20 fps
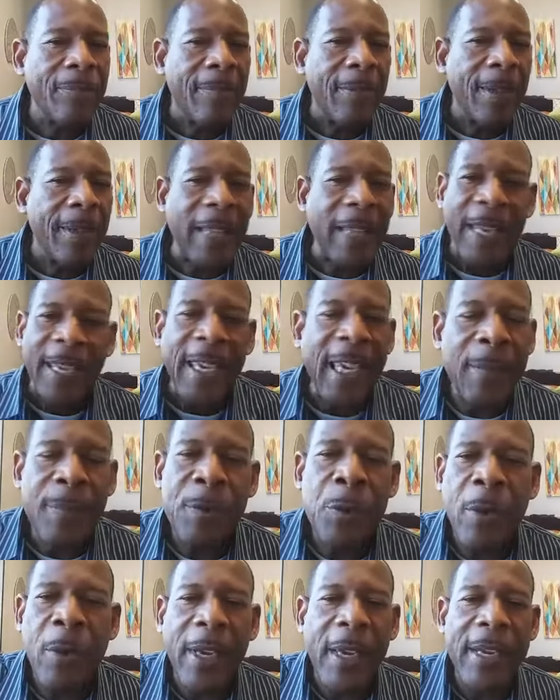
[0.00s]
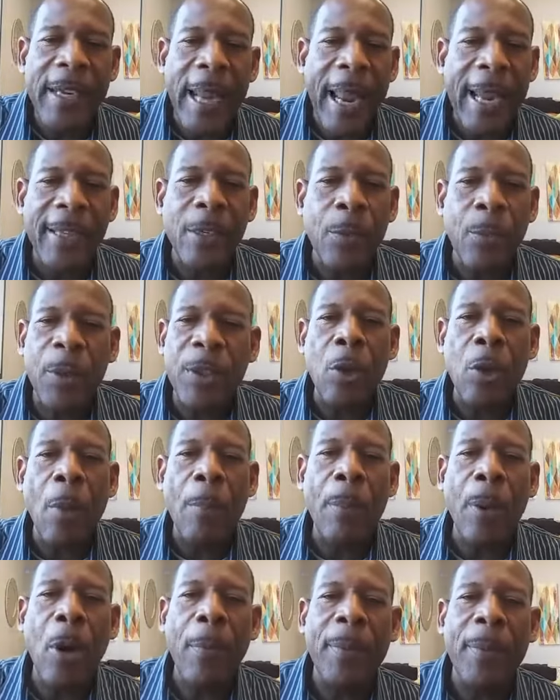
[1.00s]
that keeps you connected with your
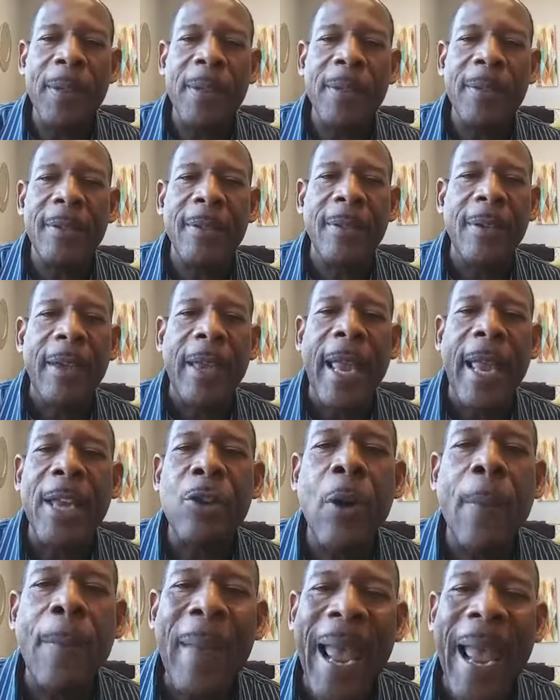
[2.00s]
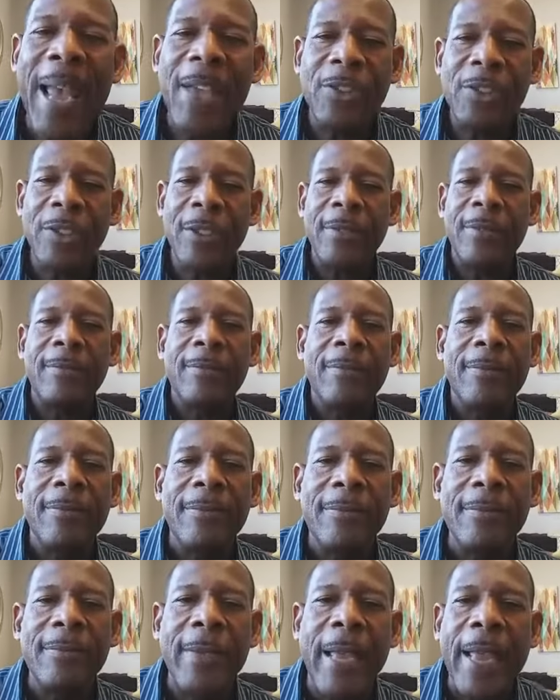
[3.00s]
purpose and your passion
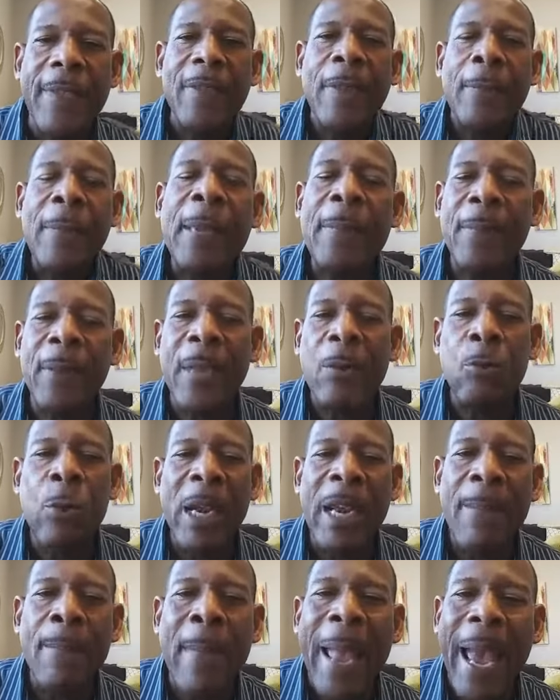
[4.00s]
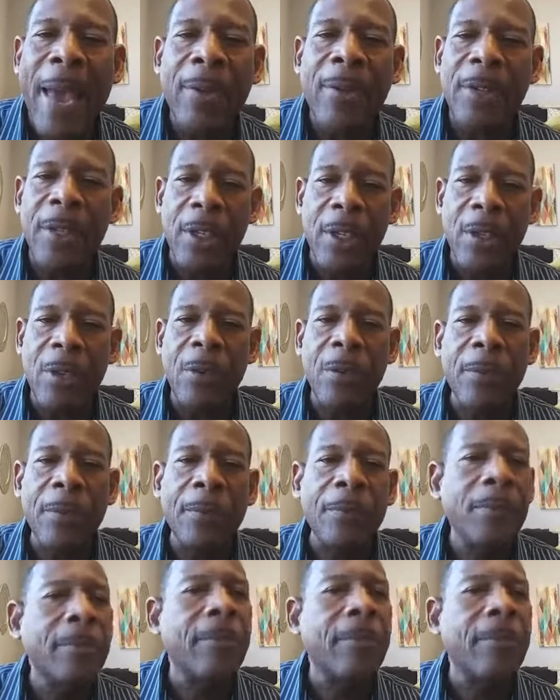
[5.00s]
and the people that really matter to you,